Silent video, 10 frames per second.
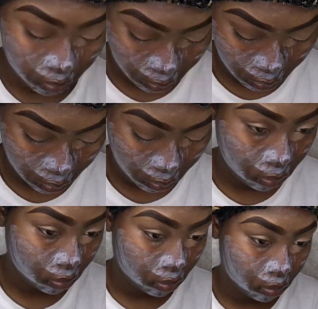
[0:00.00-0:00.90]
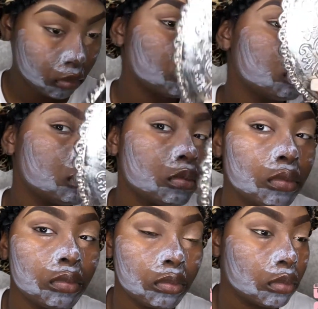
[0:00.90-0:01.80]
makeup
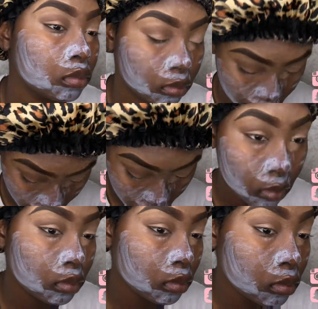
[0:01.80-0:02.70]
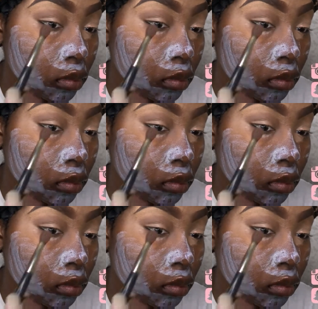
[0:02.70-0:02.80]
collection consists of